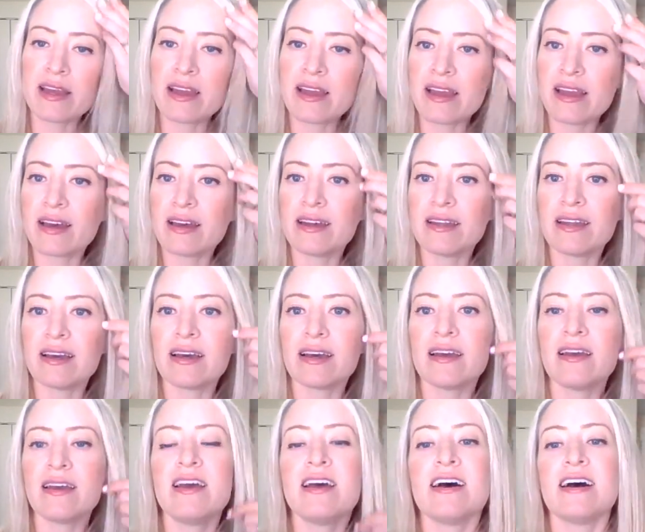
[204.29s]
And
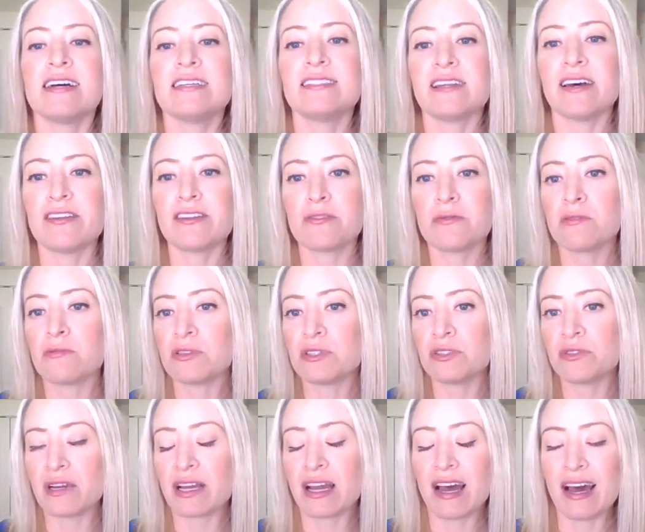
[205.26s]
I saw other people
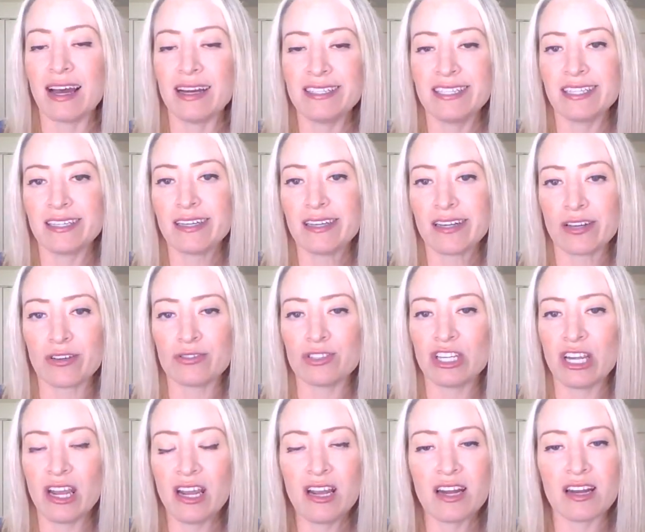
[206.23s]
doing high ticket
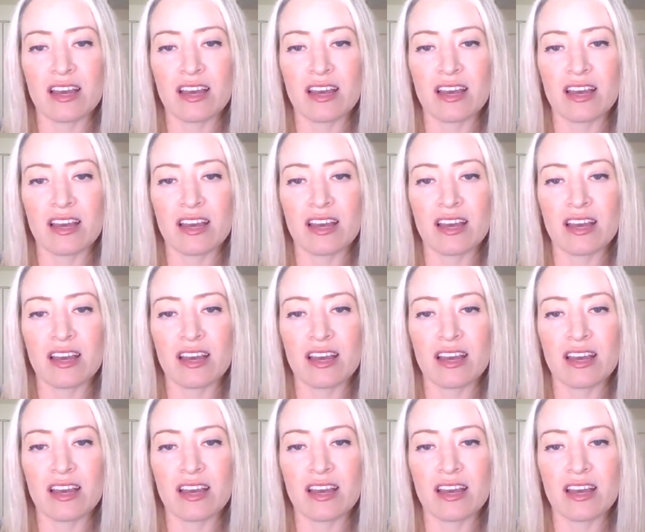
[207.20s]
coaching,